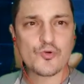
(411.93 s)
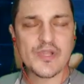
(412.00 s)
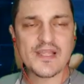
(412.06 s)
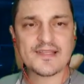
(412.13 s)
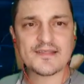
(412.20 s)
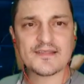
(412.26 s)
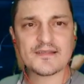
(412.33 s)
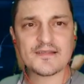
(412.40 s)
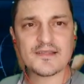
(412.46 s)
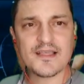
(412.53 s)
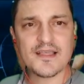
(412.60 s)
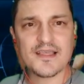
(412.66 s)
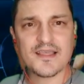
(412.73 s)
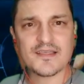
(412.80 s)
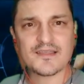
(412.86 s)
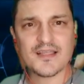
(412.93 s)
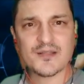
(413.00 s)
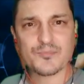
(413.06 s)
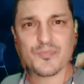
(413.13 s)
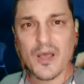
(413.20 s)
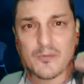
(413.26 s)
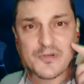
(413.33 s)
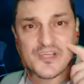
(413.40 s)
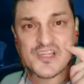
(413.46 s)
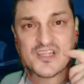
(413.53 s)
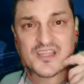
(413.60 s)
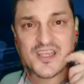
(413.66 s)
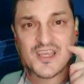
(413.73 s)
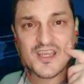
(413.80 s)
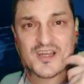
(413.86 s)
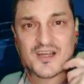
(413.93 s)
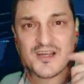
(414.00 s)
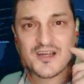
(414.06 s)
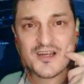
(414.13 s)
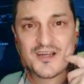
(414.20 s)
it, and I'll publish it here